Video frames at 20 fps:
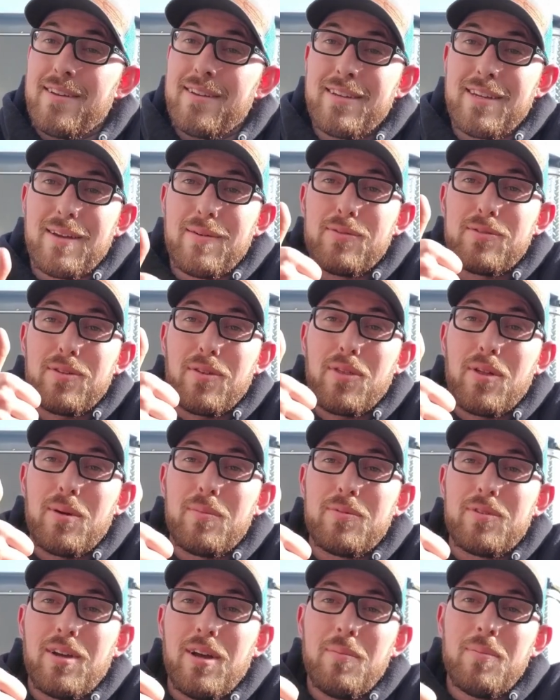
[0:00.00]
give us a
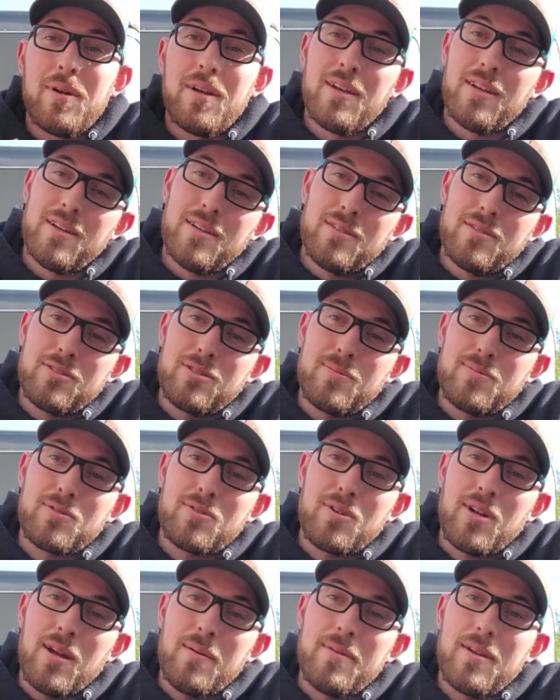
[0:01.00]
thumbs up,
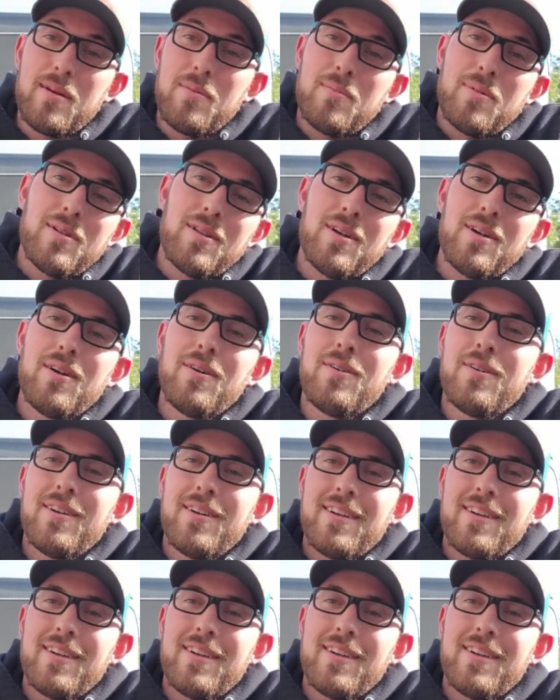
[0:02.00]
subscribe down below,